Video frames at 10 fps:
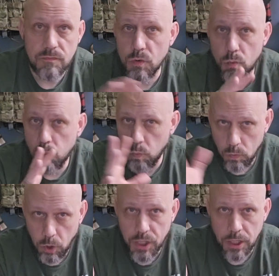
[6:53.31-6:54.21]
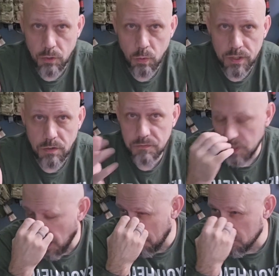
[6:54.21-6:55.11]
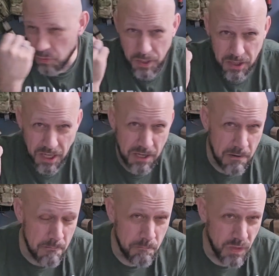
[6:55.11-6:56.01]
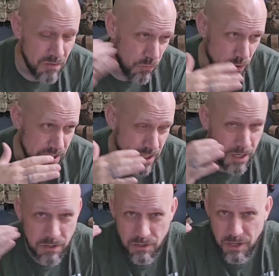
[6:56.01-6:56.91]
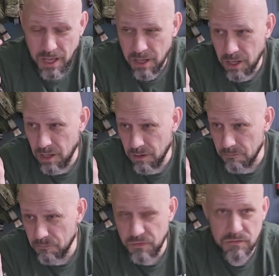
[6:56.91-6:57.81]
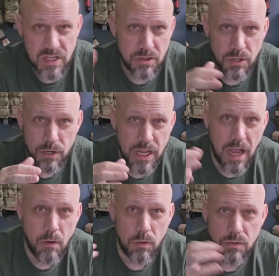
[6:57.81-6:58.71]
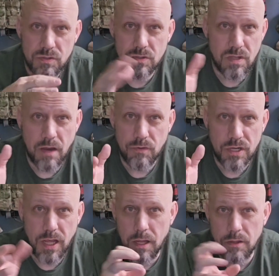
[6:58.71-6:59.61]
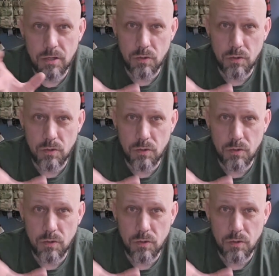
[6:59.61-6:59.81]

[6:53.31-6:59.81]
If you're looking at a window of time between like 1400 and 1530 hours every day, they